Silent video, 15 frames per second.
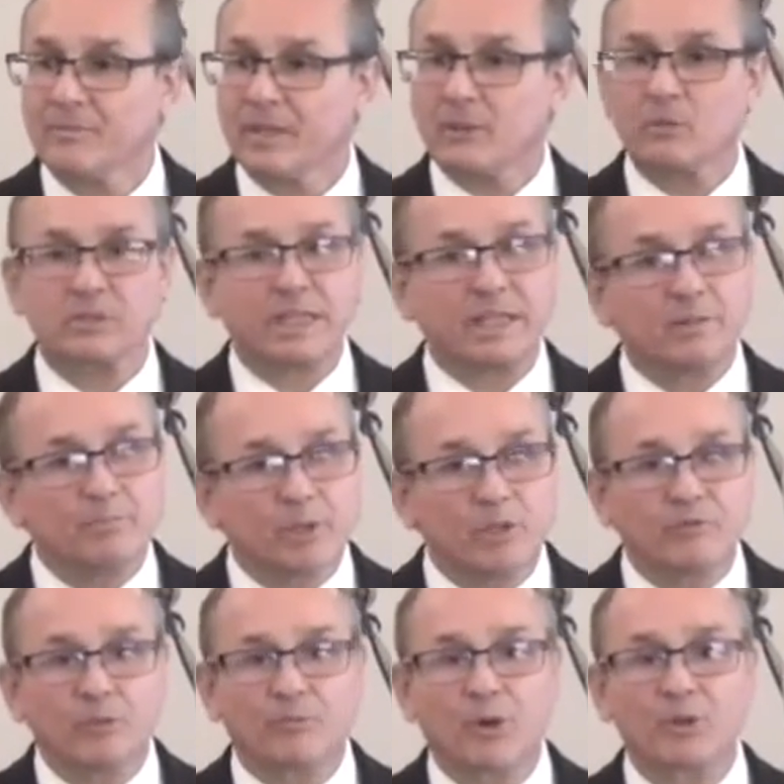He was not a
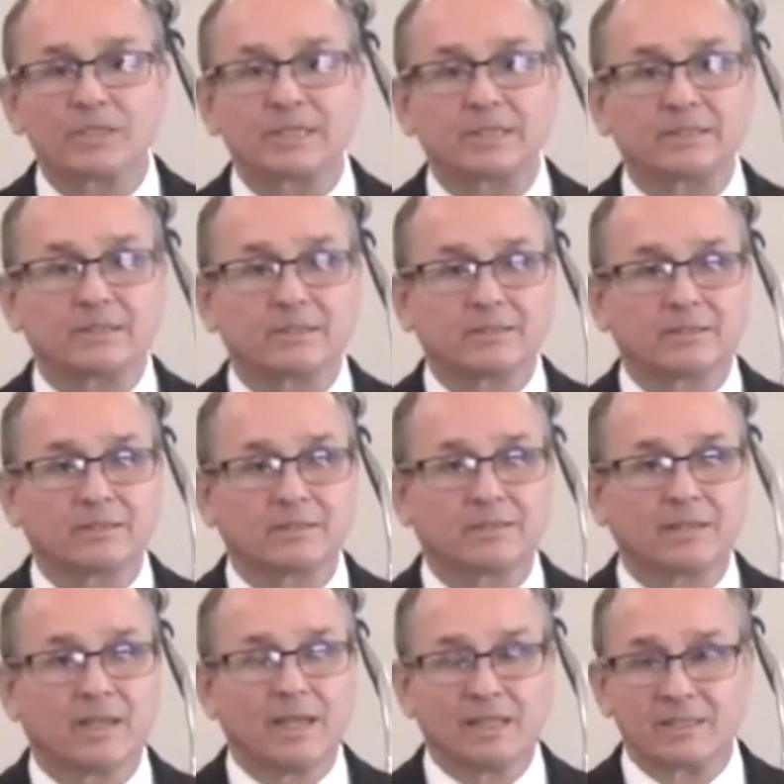beautiful person.
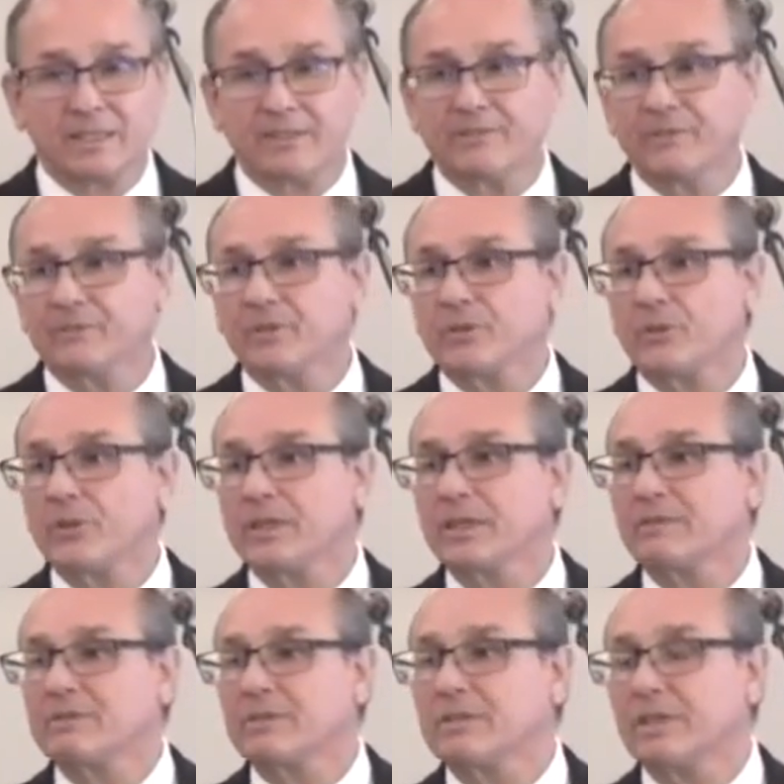Isaiah 53
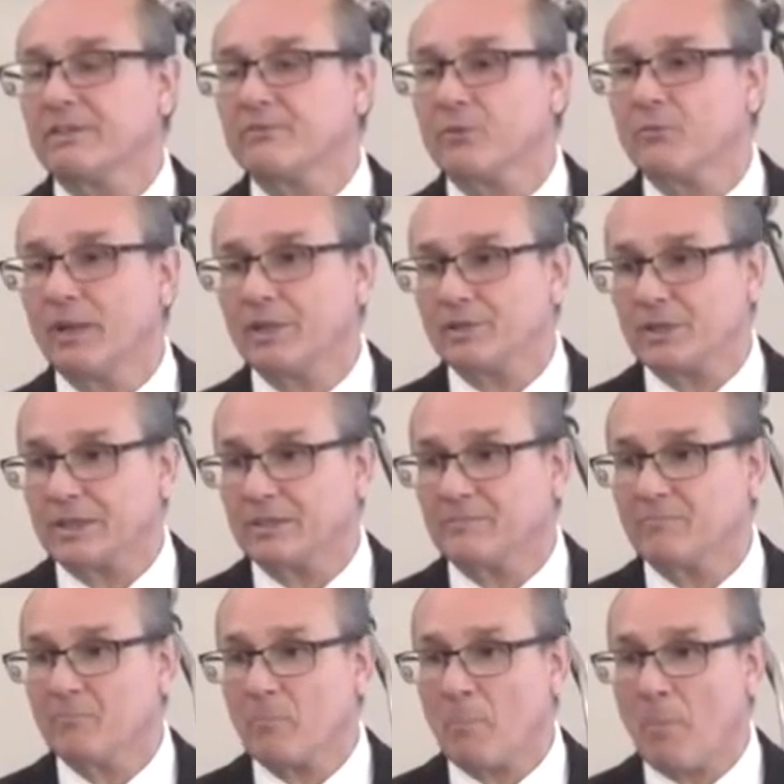gives us the information.
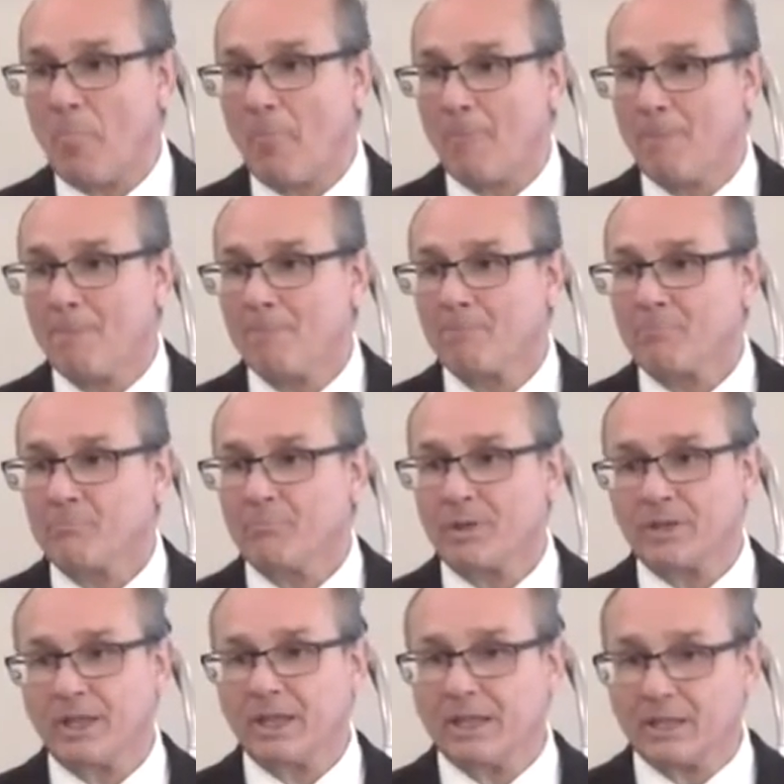
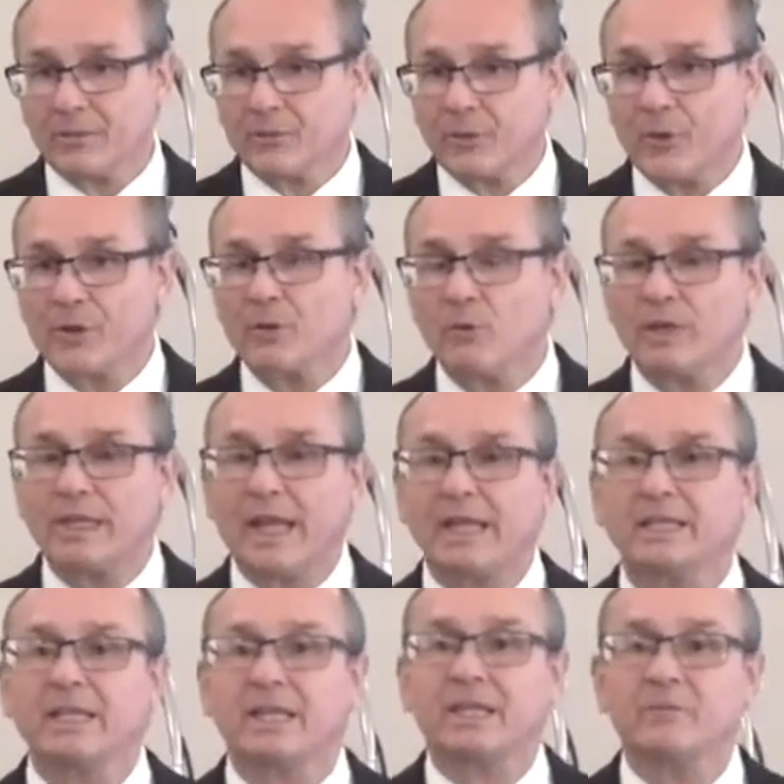But on 31
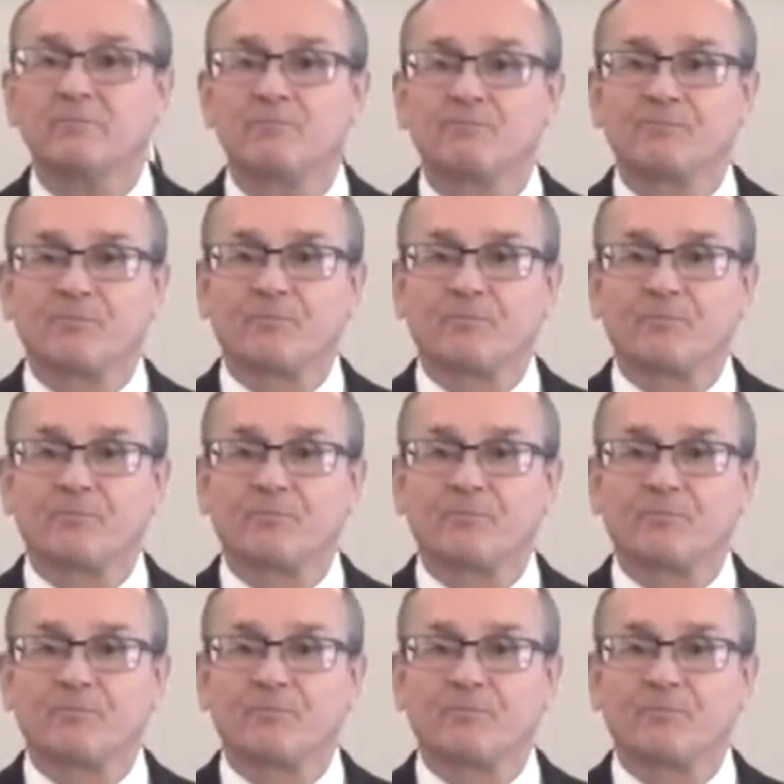AD,